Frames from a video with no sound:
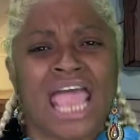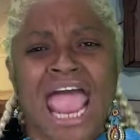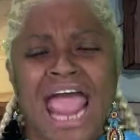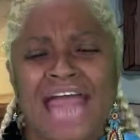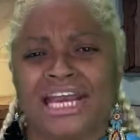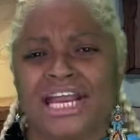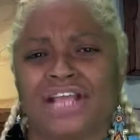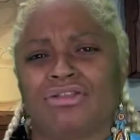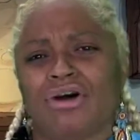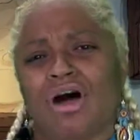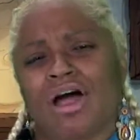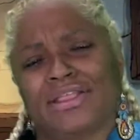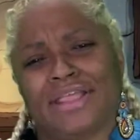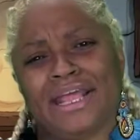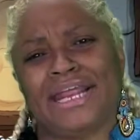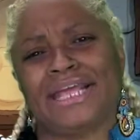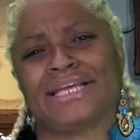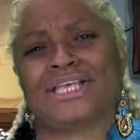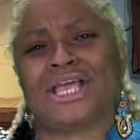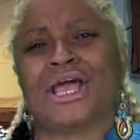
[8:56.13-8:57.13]
And they thought that
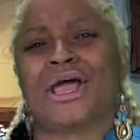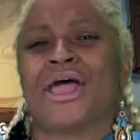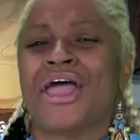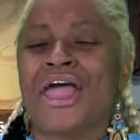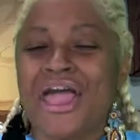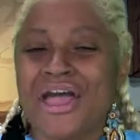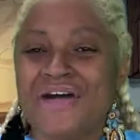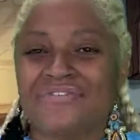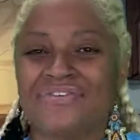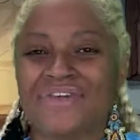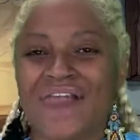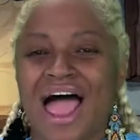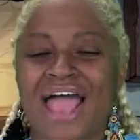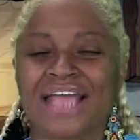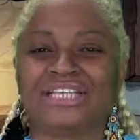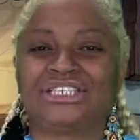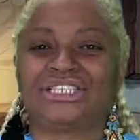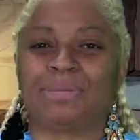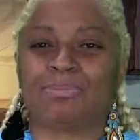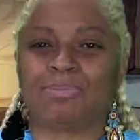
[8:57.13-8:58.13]
his
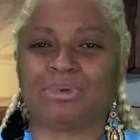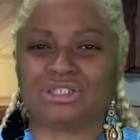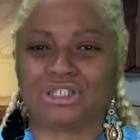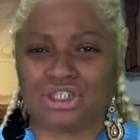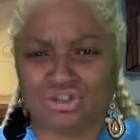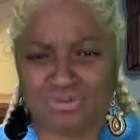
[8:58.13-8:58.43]
flying ship was a